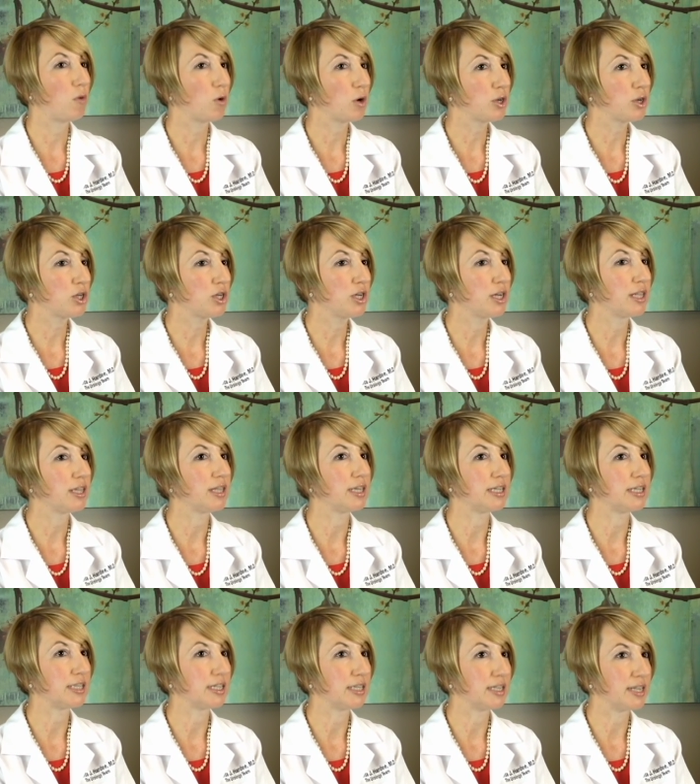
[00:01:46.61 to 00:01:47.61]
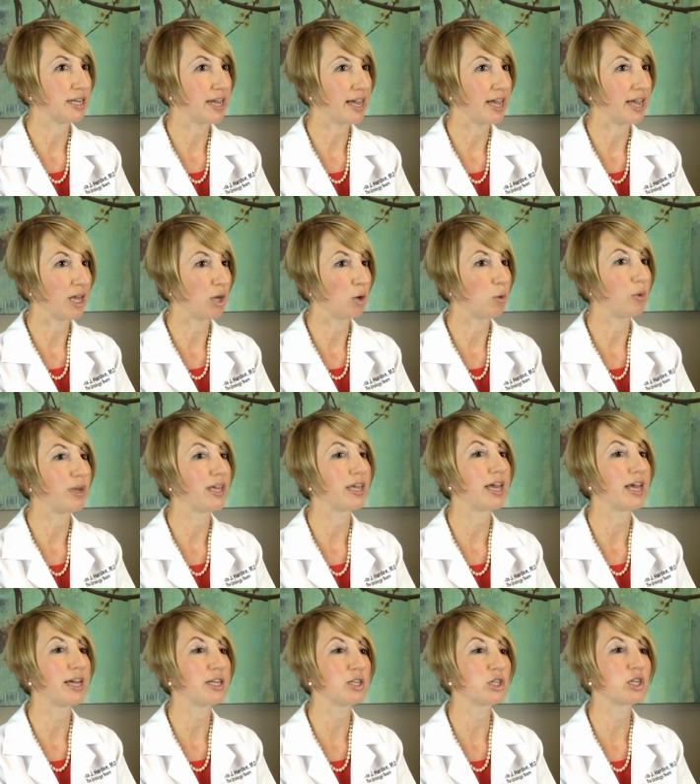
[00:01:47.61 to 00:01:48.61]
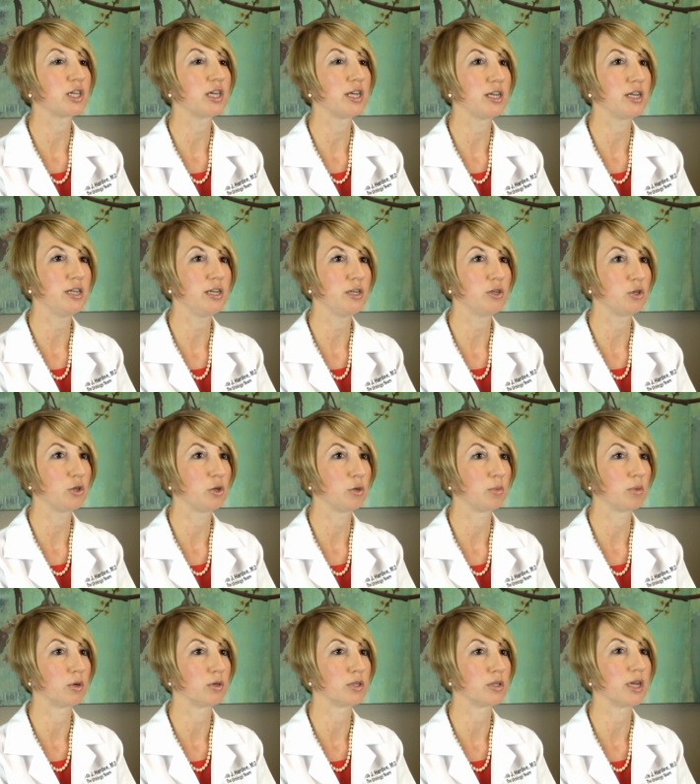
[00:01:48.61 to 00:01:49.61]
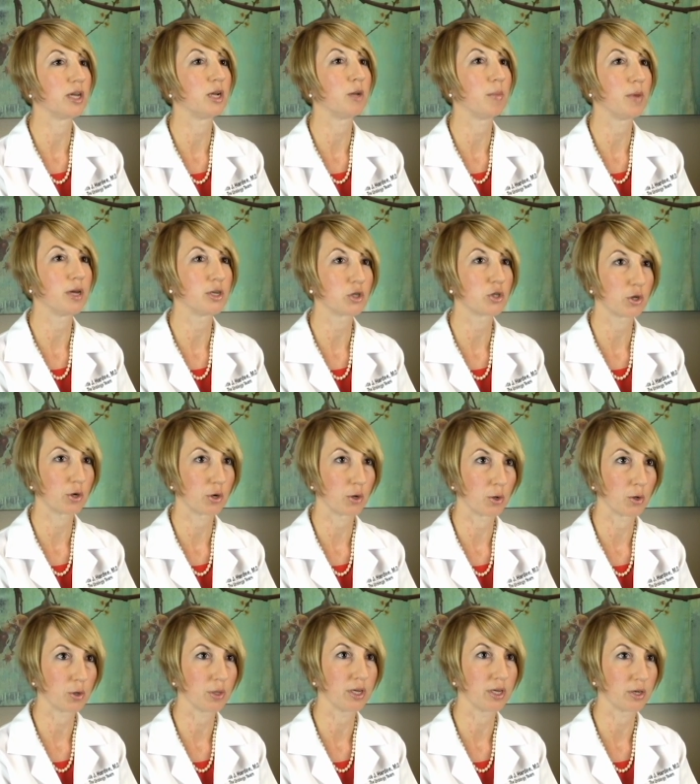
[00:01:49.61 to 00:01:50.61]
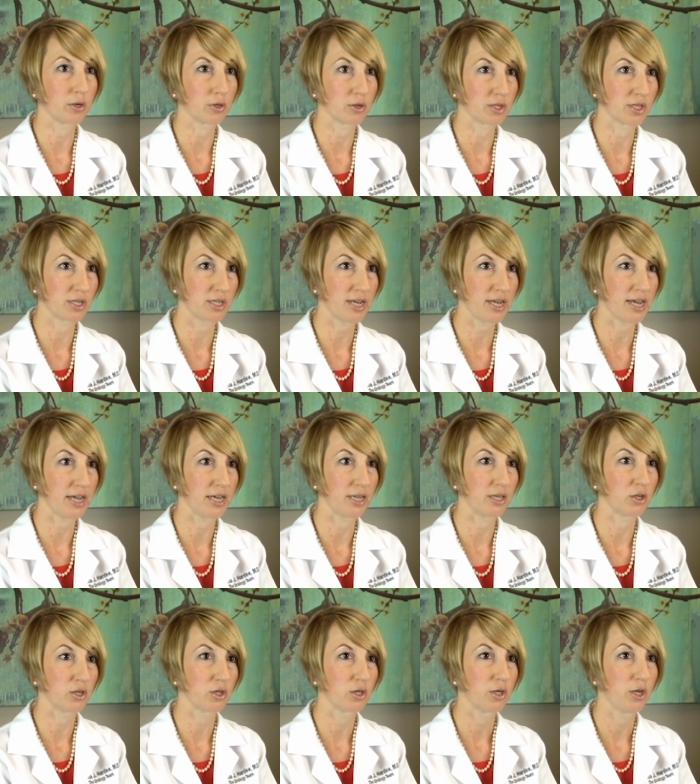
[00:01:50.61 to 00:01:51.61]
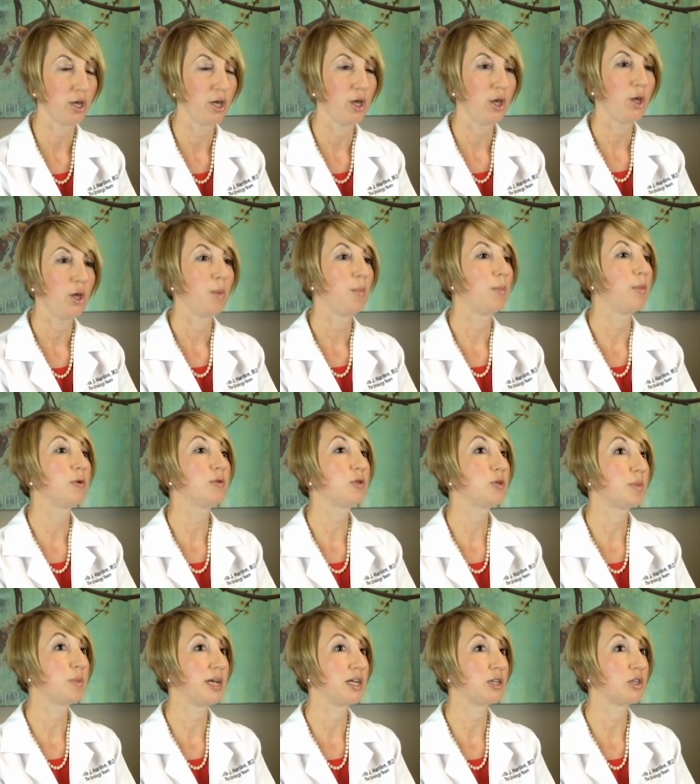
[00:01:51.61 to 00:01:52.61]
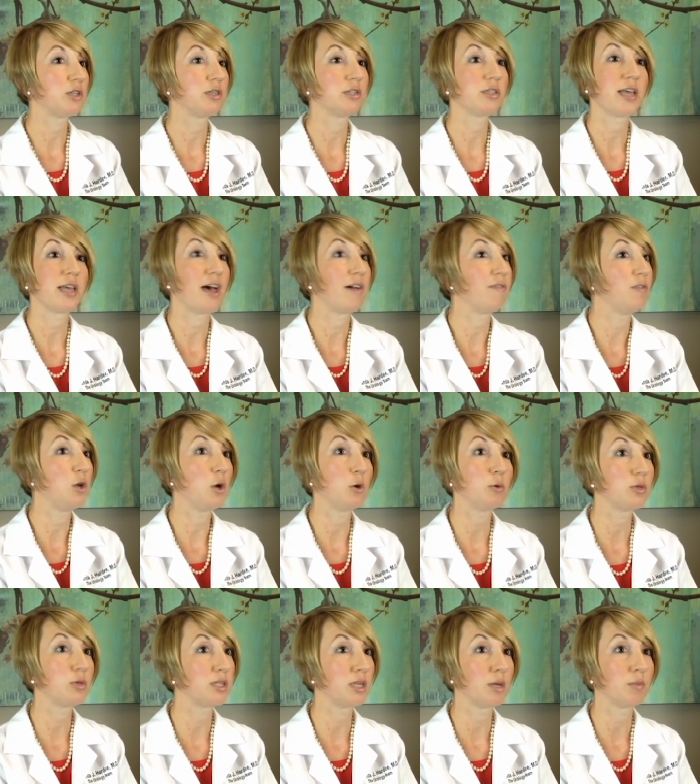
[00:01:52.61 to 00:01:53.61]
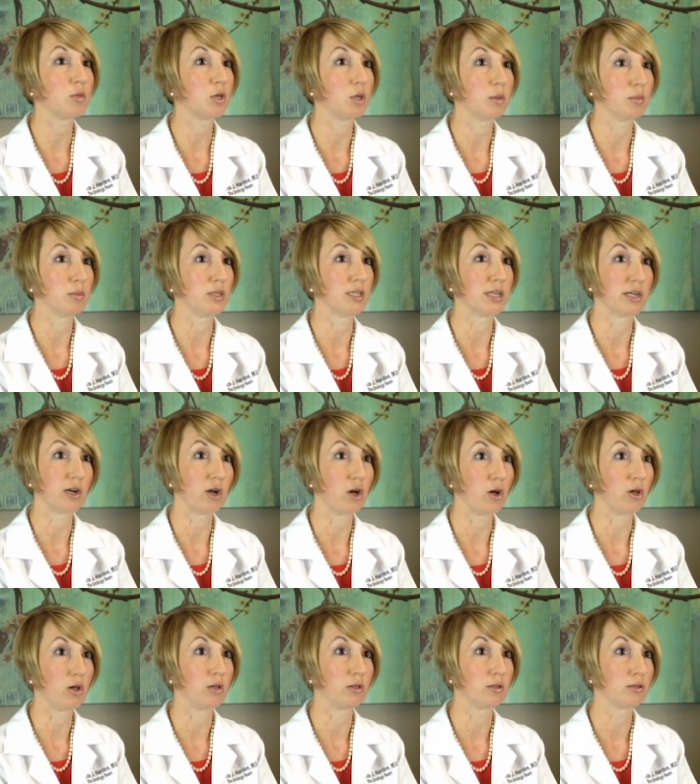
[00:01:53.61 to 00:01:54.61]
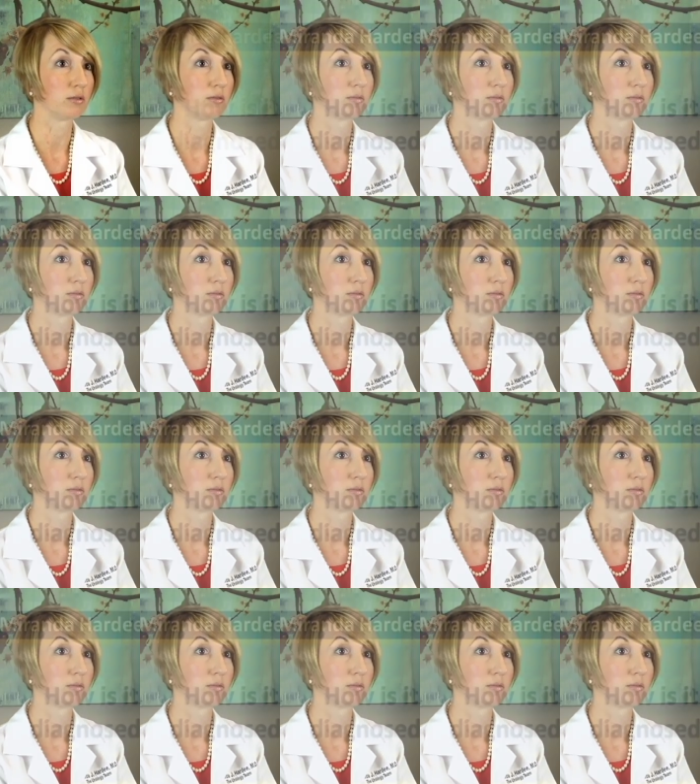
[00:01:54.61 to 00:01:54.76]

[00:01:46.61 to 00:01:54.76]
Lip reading: Fortunately today, we catch kidney tumors at a much earlier stage. Most patients have no symptoms at all.